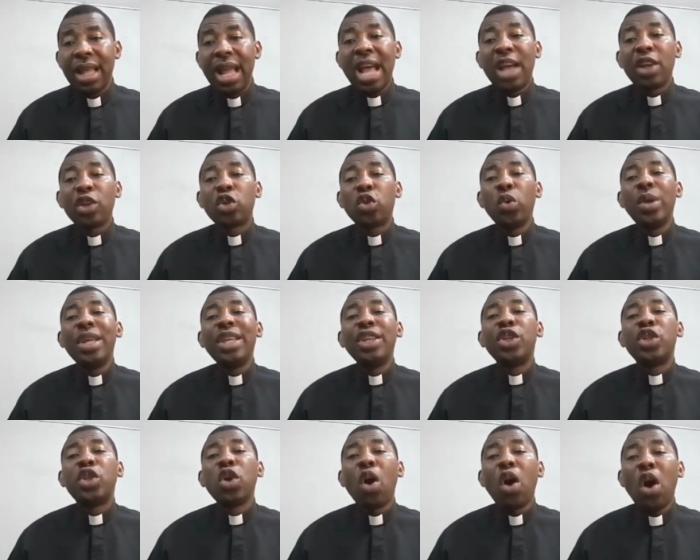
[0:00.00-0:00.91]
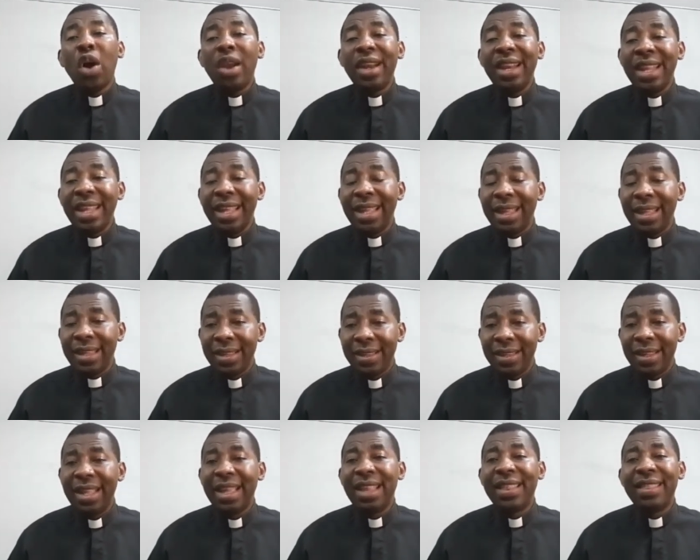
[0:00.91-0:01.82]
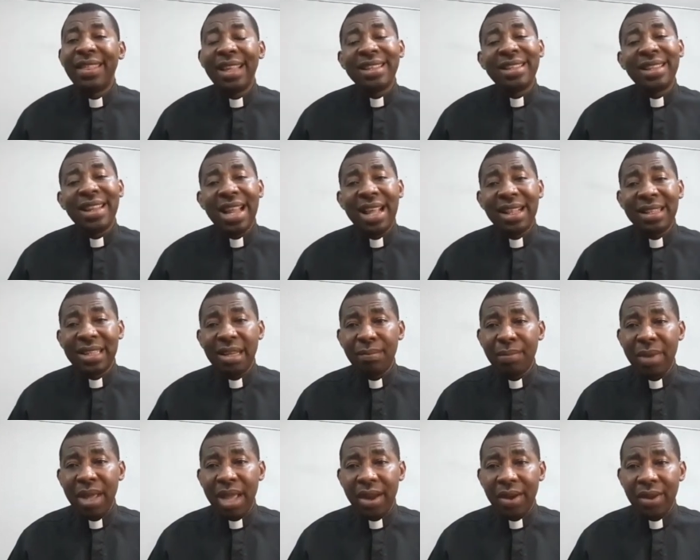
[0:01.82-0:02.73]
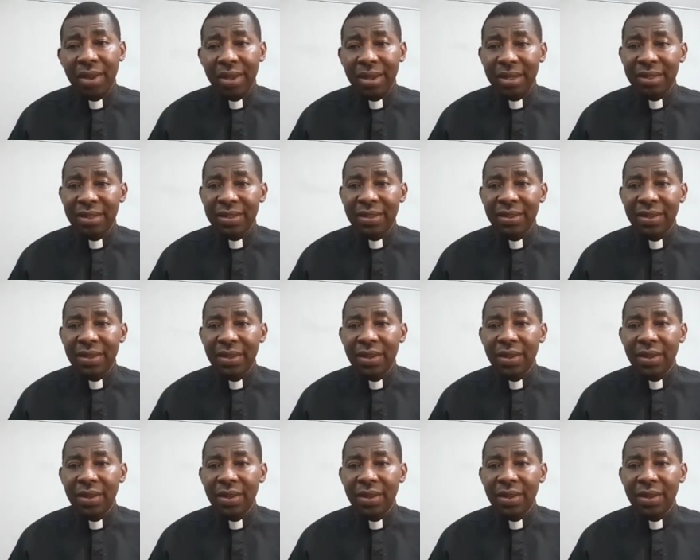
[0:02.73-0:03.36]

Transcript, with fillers: as we journey in this Lenten period,